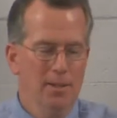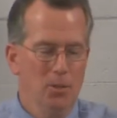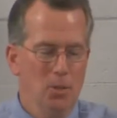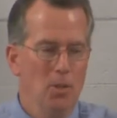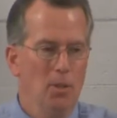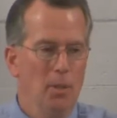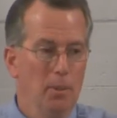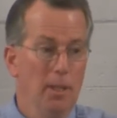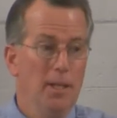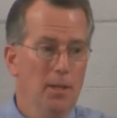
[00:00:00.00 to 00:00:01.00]
There's certainly
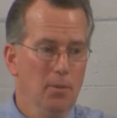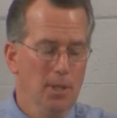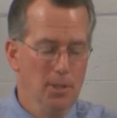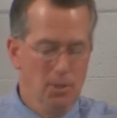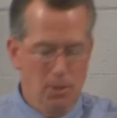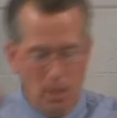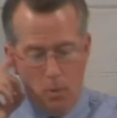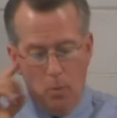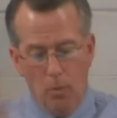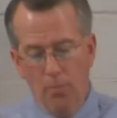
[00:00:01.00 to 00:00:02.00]
plenty of reasons. Now,
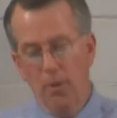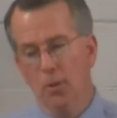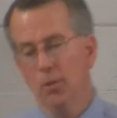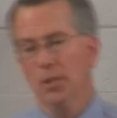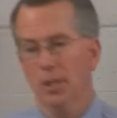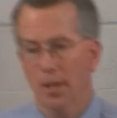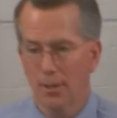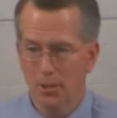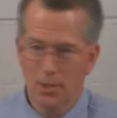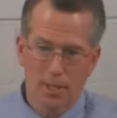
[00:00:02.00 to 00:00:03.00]
what we're focusing on
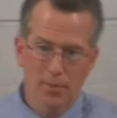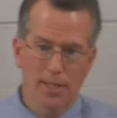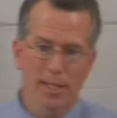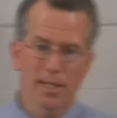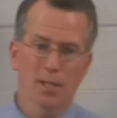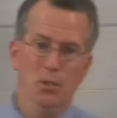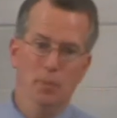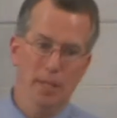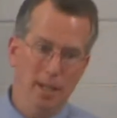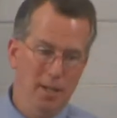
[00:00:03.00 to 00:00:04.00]
this evening is
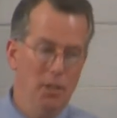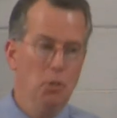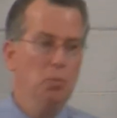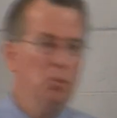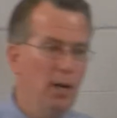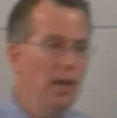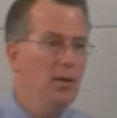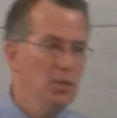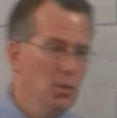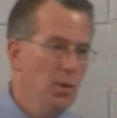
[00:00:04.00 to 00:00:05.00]
because
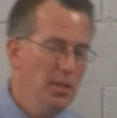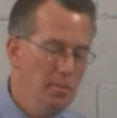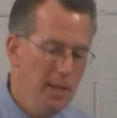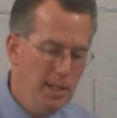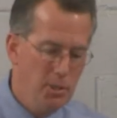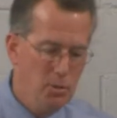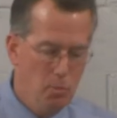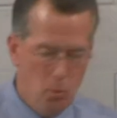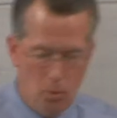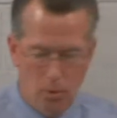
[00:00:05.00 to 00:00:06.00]
prayer is going to make us
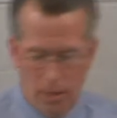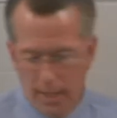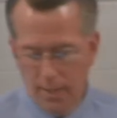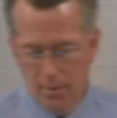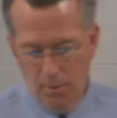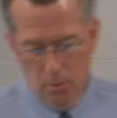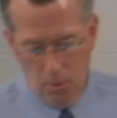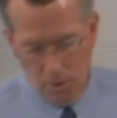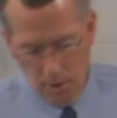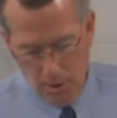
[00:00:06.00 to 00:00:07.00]
more like the
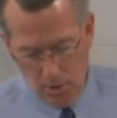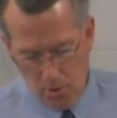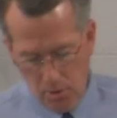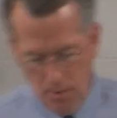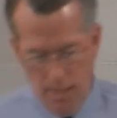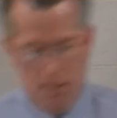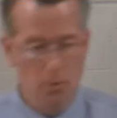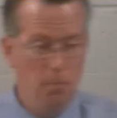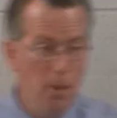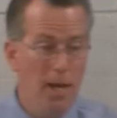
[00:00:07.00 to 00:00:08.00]
Lord Jesus
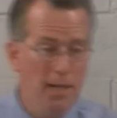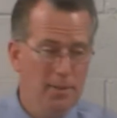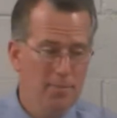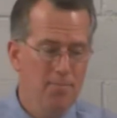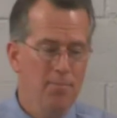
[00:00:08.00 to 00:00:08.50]
Christ. But